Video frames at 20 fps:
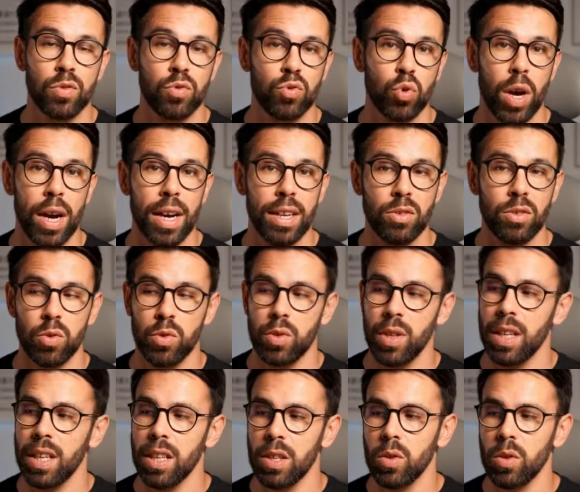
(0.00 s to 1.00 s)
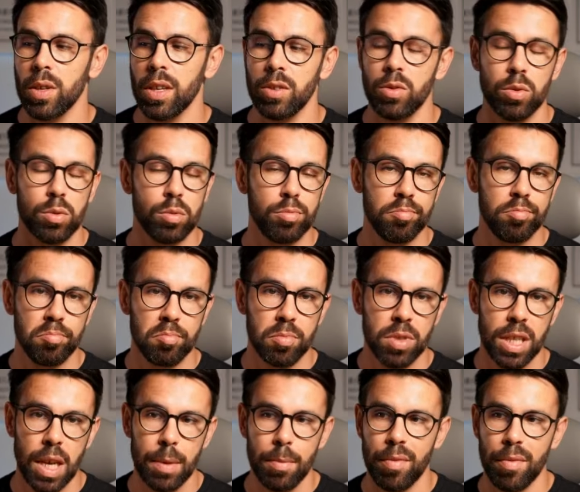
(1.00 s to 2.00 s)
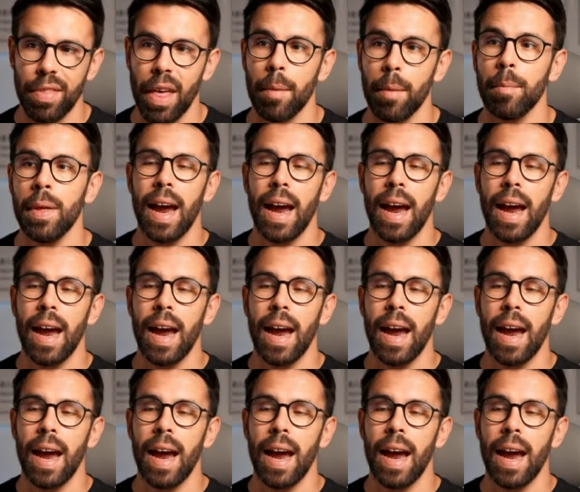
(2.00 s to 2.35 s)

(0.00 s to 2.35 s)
trying to take a look into some of them,